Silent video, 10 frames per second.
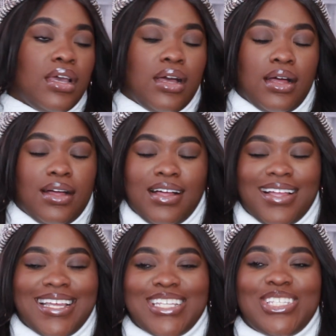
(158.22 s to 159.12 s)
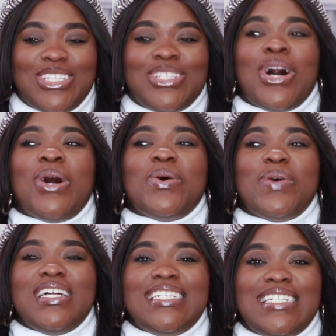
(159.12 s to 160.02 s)
Ugh, it's
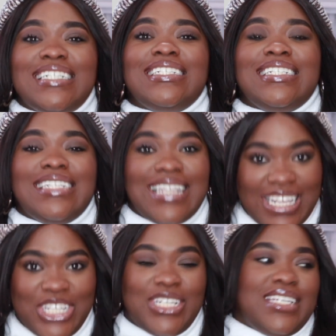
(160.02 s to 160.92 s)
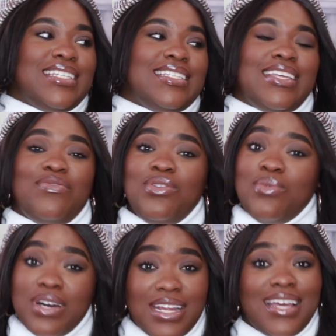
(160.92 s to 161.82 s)
so delicious. If you
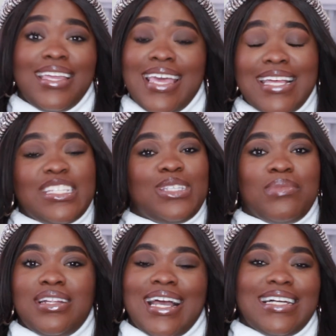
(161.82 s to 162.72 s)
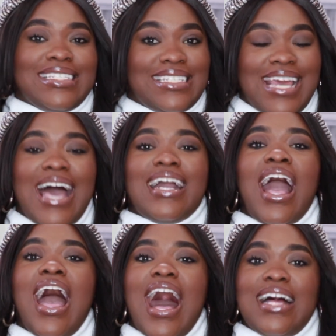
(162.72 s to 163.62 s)
want to, again, smell like a snack,
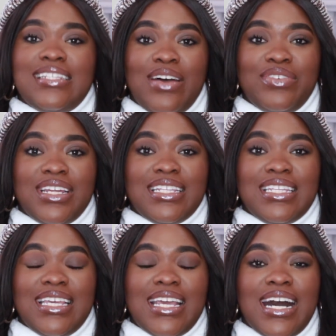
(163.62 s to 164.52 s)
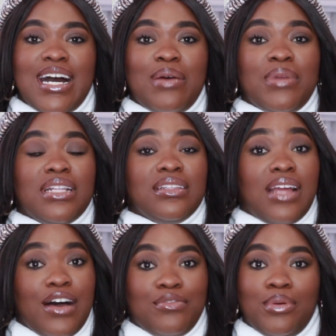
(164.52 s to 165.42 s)
I definitely um,
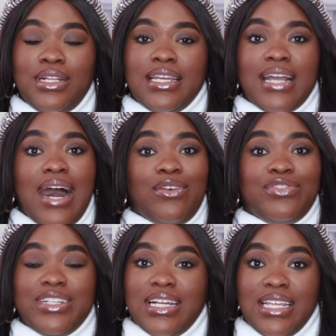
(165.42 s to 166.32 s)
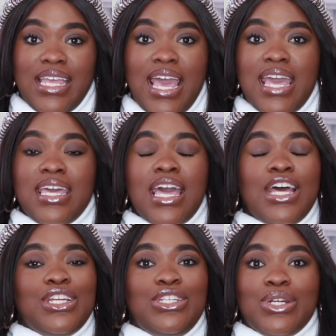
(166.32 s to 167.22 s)
love pulling out Vanilla Cake
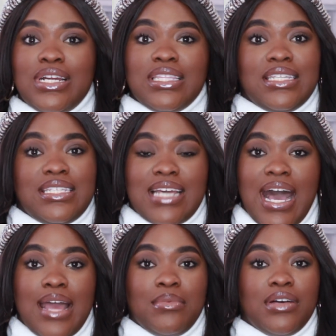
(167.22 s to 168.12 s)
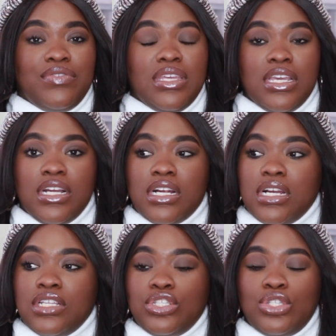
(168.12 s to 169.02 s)
during this time of year.
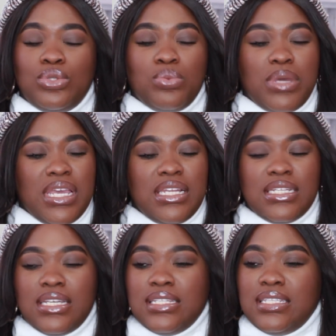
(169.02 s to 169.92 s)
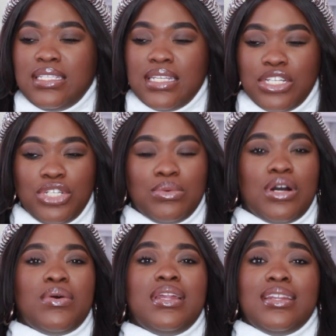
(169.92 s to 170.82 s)
It's sweet, it's
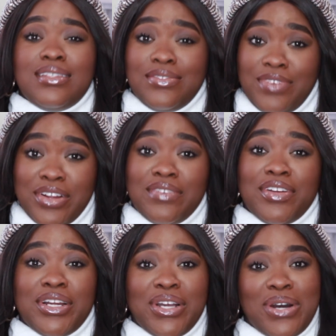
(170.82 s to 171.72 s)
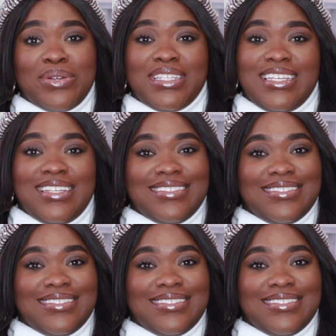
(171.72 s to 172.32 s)
sensual, and it is very, very cozy.